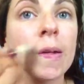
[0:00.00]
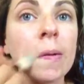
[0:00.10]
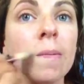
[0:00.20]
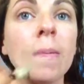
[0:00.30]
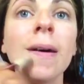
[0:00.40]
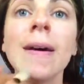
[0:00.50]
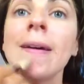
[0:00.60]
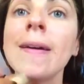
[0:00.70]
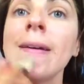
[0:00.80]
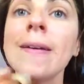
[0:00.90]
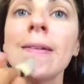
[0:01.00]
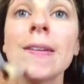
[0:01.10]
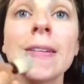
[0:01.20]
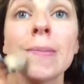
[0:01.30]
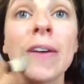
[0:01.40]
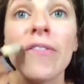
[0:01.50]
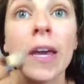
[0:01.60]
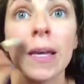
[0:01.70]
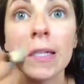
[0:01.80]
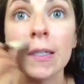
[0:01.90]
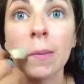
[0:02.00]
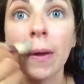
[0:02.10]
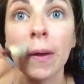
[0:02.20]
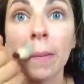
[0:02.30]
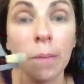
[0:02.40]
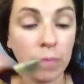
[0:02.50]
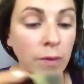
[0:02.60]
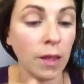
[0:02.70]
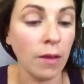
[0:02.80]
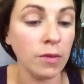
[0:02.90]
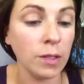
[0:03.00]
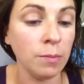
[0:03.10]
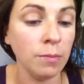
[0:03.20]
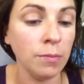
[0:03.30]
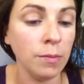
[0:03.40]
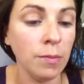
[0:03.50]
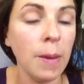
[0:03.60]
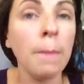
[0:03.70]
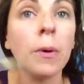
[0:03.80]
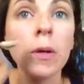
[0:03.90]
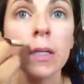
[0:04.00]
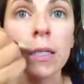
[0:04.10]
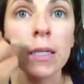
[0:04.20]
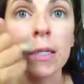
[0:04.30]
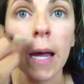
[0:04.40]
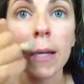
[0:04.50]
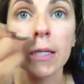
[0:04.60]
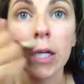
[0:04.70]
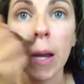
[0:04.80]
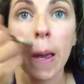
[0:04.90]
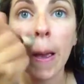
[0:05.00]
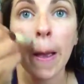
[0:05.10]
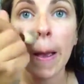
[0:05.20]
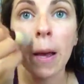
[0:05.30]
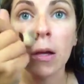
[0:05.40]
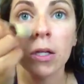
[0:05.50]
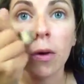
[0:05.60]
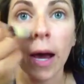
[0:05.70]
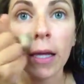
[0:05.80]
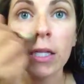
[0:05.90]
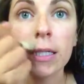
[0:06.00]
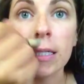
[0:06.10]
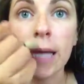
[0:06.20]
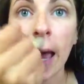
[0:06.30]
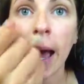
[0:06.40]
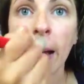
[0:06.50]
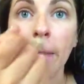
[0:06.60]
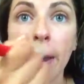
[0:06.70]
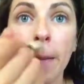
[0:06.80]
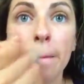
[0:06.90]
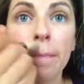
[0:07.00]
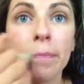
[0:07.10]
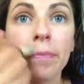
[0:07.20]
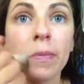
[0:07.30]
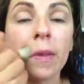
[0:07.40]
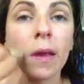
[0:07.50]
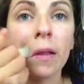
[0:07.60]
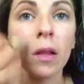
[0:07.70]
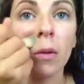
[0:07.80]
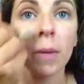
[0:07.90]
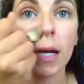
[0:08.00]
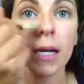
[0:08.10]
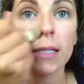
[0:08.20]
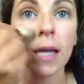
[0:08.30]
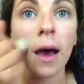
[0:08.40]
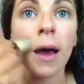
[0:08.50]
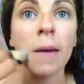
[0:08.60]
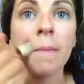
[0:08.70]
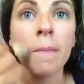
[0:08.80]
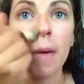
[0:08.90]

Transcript: my face. I have some pimples and such. So I just dab a little bit at a time